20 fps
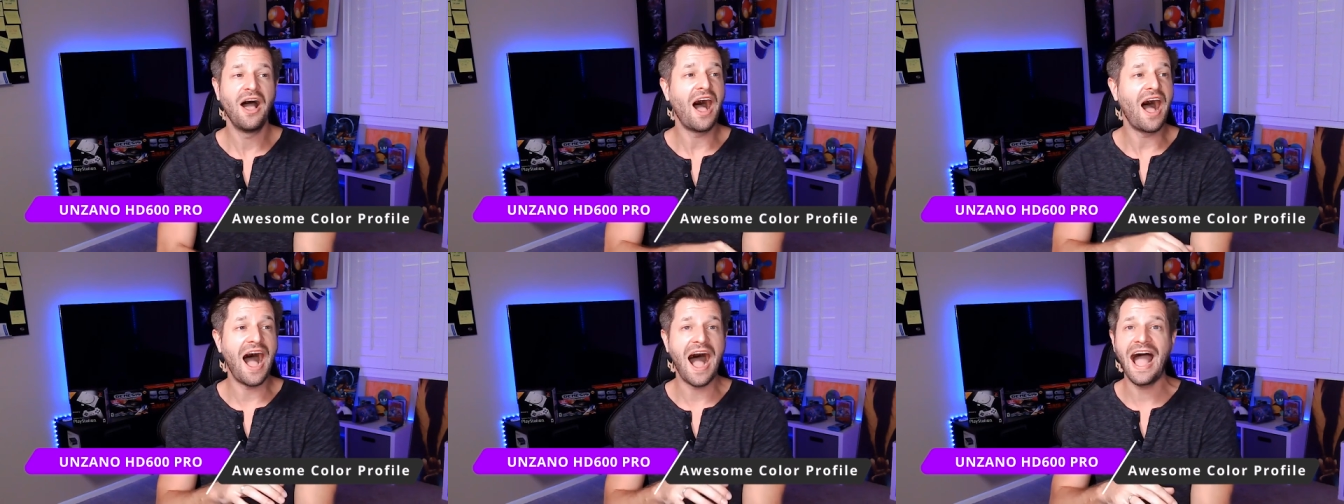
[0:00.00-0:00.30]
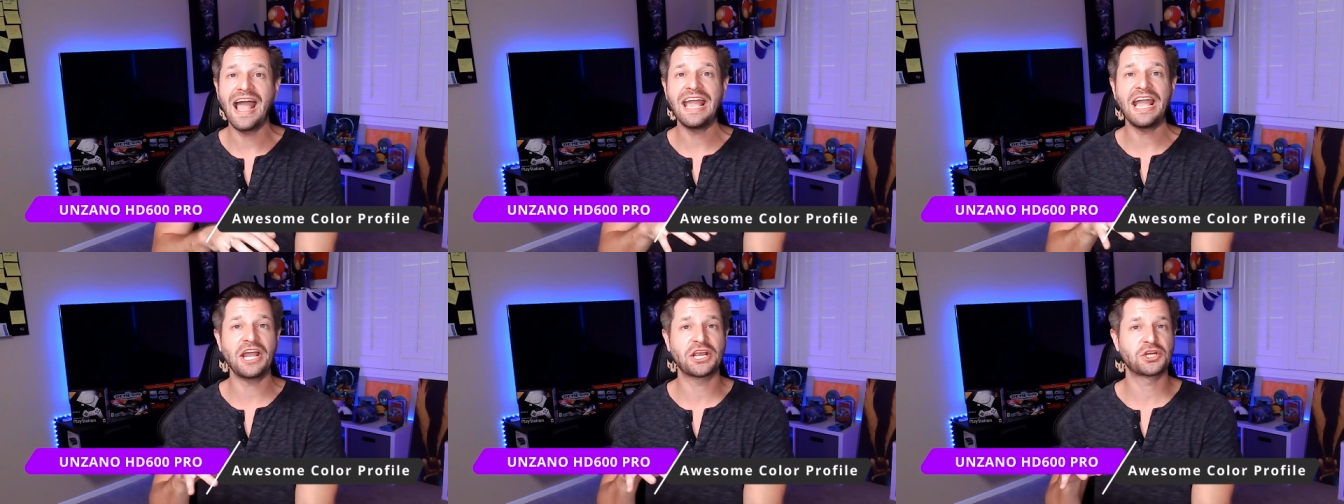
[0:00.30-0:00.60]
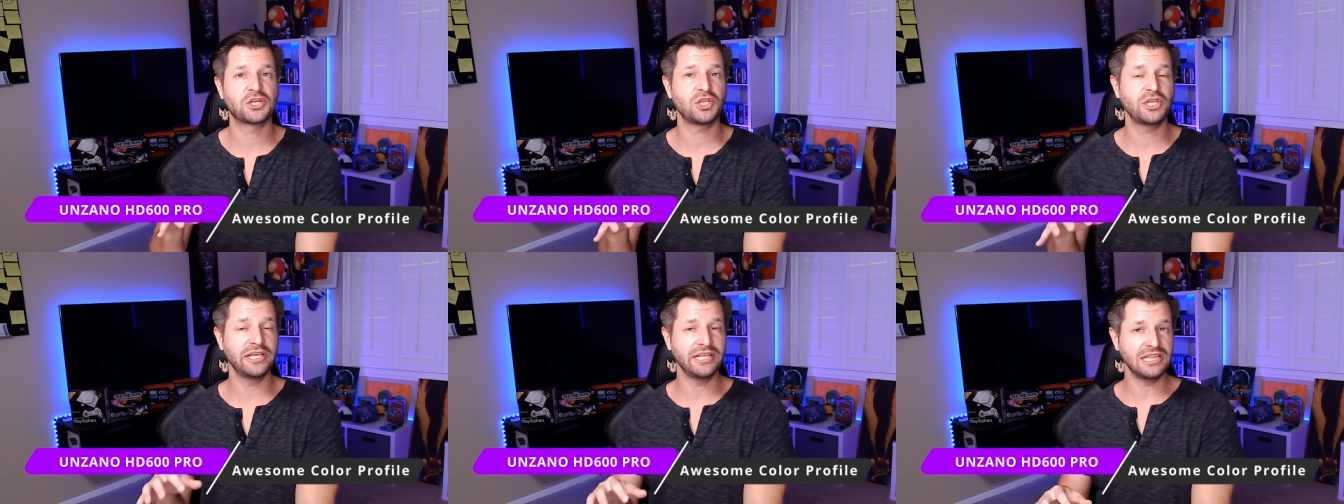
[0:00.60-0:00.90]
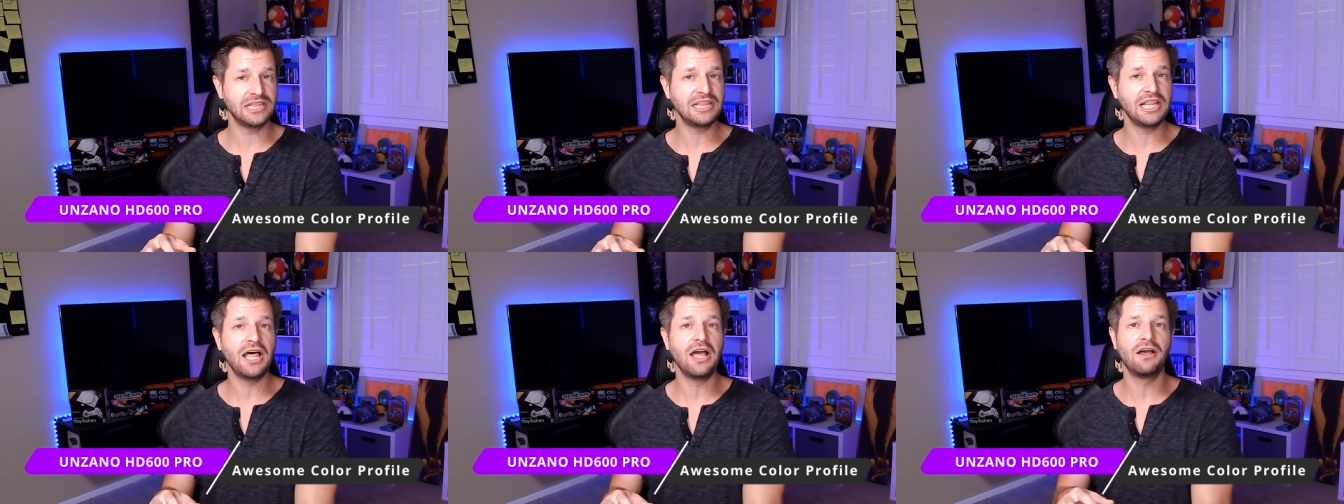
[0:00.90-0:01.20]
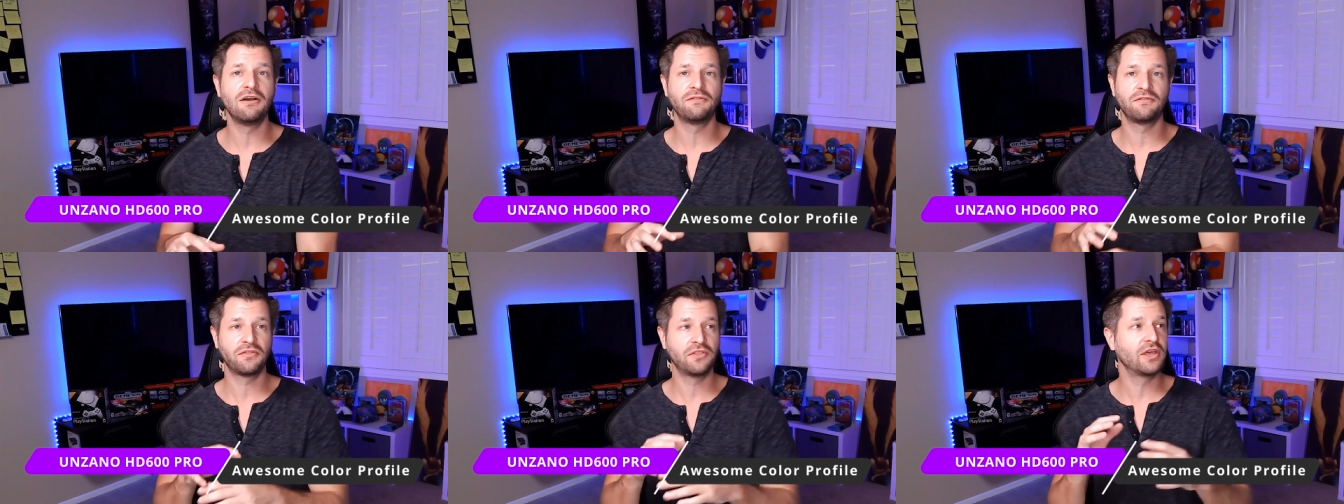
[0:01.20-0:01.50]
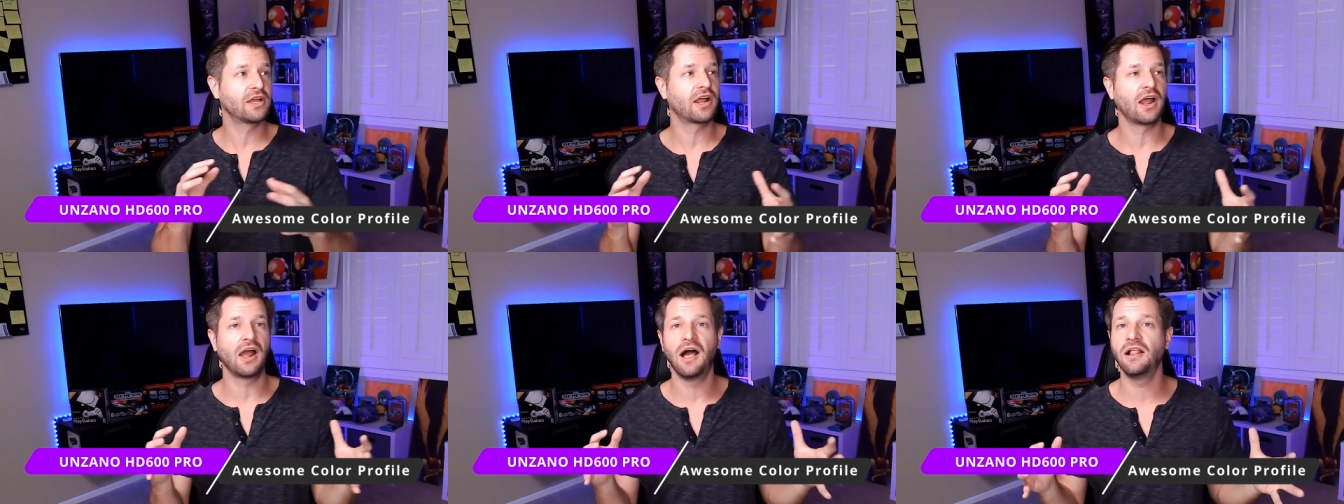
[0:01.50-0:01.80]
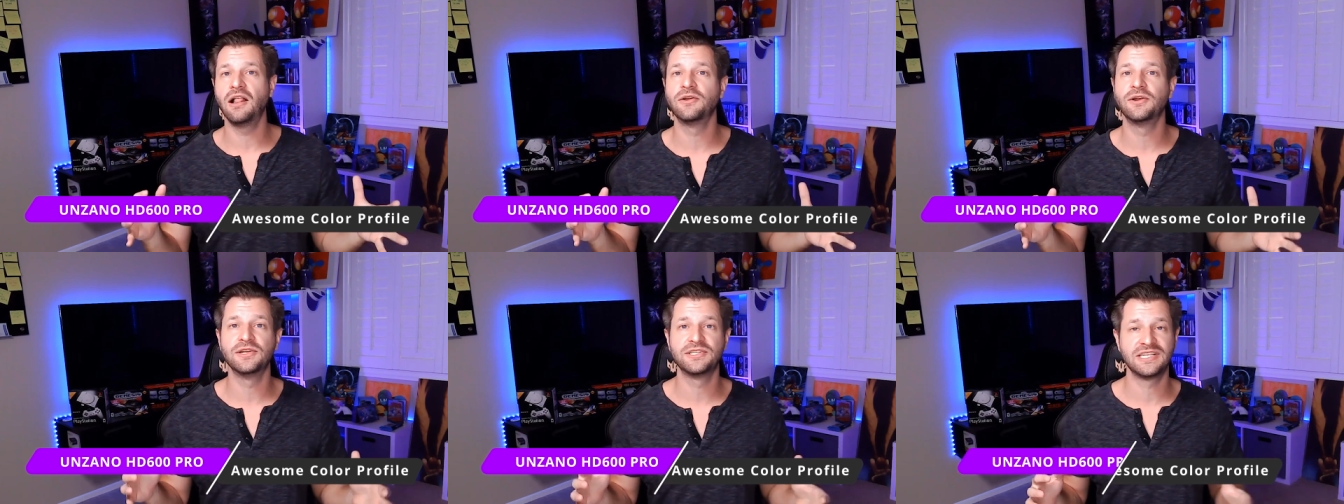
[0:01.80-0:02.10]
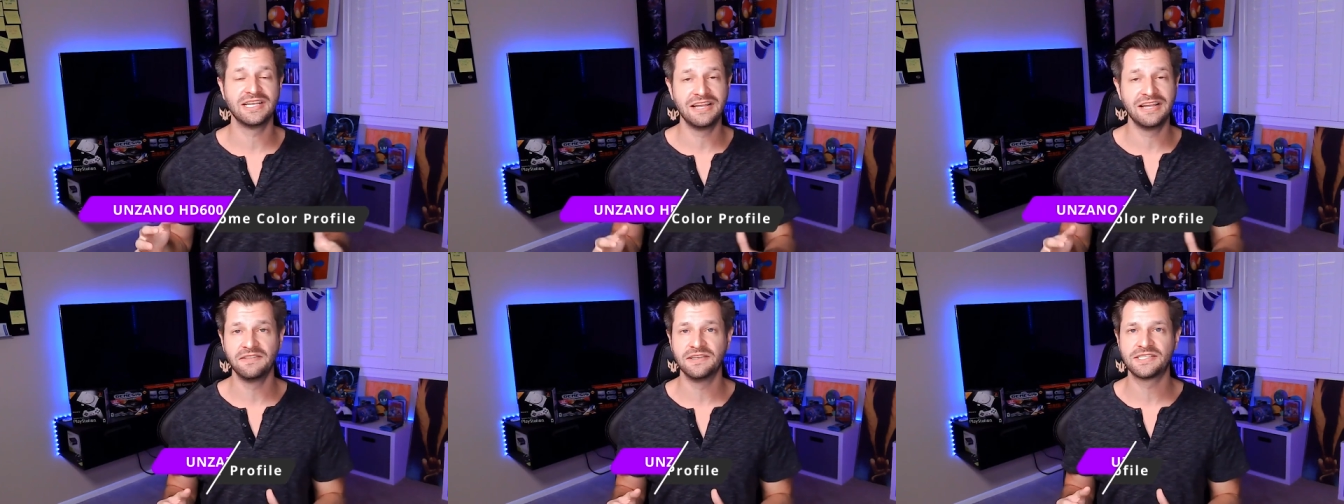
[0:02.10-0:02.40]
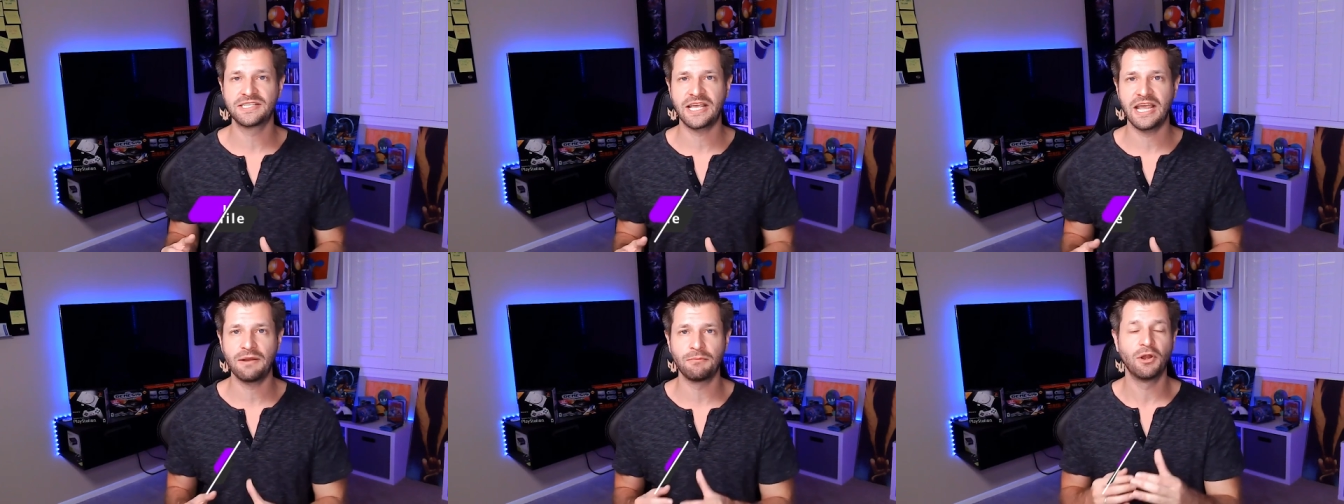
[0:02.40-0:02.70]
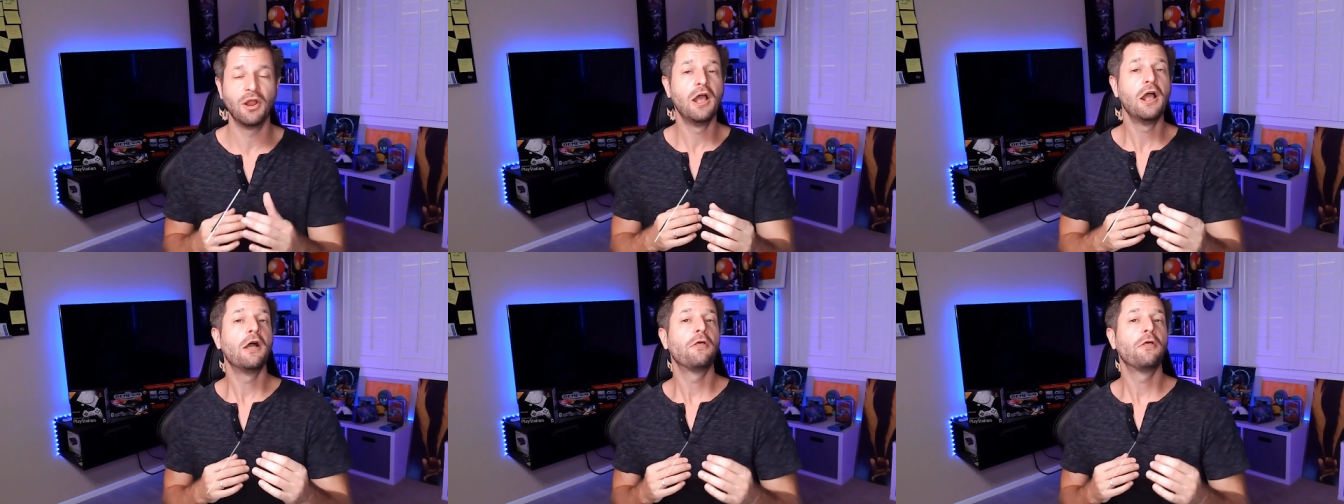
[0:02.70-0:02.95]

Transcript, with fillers: I actually love the colors in this camera.